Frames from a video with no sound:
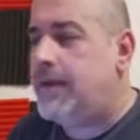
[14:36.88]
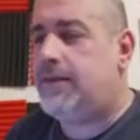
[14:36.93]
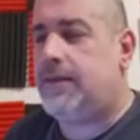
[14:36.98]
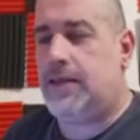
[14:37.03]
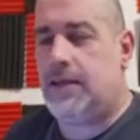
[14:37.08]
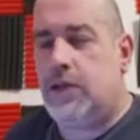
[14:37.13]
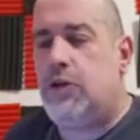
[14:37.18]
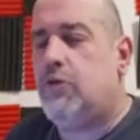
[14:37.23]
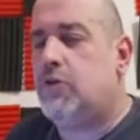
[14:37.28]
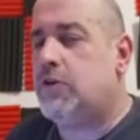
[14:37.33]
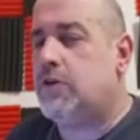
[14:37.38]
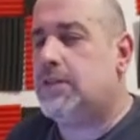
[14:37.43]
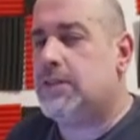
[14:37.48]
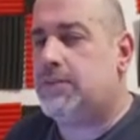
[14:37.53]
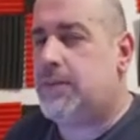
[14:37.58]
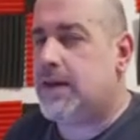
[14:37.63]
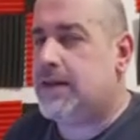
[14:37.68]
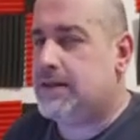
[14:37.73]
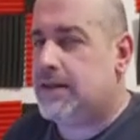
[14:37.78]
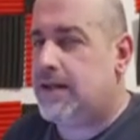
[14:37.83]
think you want to
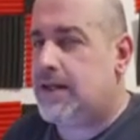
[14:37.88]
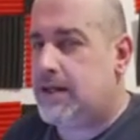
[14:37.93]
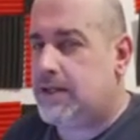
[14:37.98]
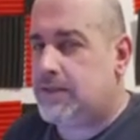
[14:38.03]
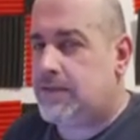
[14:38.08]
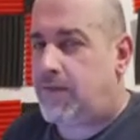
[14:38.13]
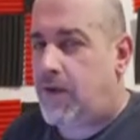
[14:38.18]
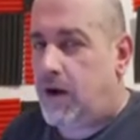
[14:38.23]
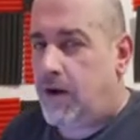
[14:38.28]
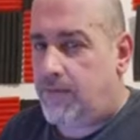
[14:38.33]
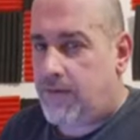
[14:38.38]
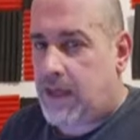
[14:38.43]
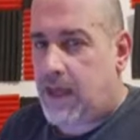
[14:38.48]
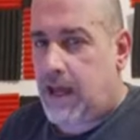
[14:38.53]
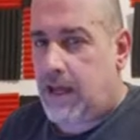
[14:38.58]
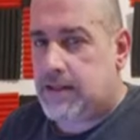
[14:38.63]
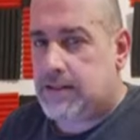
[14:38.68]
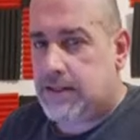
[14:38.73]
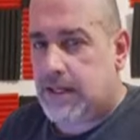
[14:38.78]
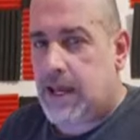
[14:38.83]
spend at least
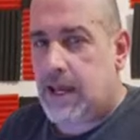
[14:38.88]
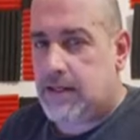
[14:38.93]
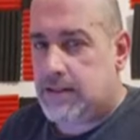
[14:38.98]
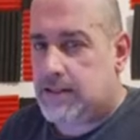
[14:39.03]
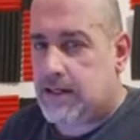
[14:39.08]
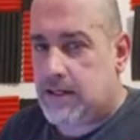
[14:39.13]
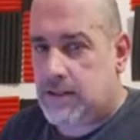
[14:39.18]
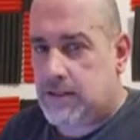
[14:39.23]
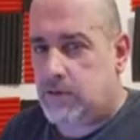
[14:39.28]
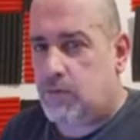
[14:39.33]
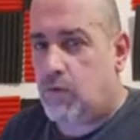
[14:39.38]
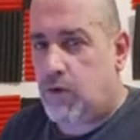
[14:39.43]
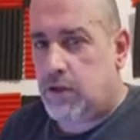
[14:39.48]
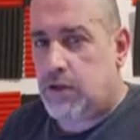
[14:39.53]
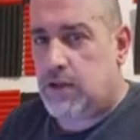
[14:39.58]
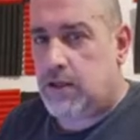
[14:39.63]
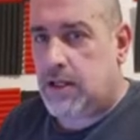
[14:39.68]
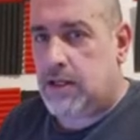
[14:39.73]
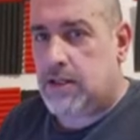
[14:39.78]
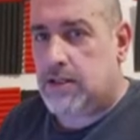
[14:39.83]
5k to get a decent
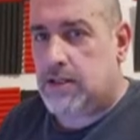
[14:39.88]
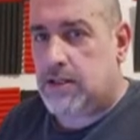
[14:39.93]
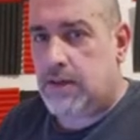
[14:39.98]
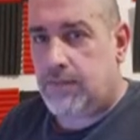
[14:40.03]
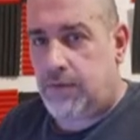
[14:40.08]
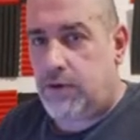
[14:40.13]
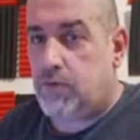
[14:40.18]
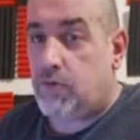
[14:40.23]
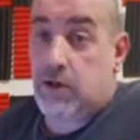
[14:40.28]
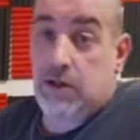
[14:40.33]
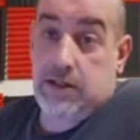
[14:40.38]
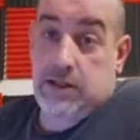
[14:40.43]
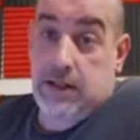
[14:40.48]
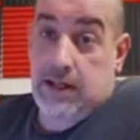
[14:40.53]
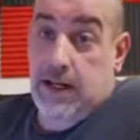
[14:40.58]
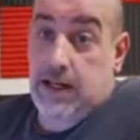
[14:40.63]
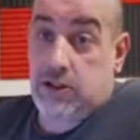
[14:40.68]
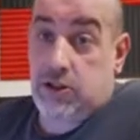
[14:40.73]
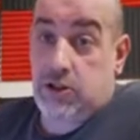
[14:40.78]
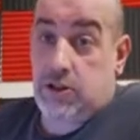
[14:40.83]
one of these if you want it
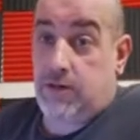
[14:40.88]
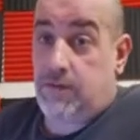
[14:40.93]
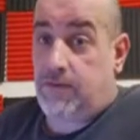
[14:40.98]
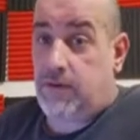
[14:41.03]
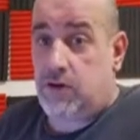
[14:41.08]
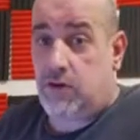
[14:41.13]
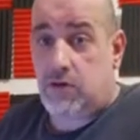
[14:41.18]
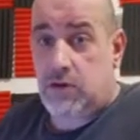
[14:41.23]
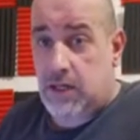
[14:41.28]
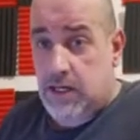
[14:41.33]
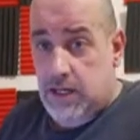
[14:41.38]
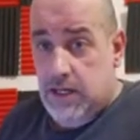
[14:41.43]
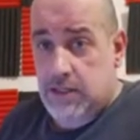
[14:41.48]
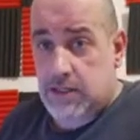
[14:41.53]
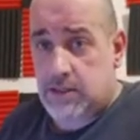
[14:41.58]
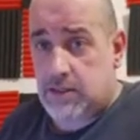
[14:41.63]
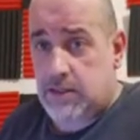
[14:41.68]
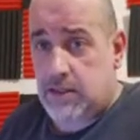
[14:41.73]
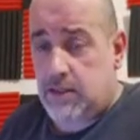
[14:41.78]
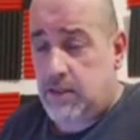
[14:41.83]
to last you a few
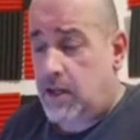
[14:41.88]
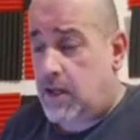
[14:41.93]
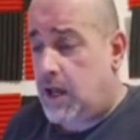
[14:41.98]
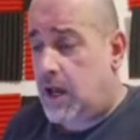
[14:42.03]
years.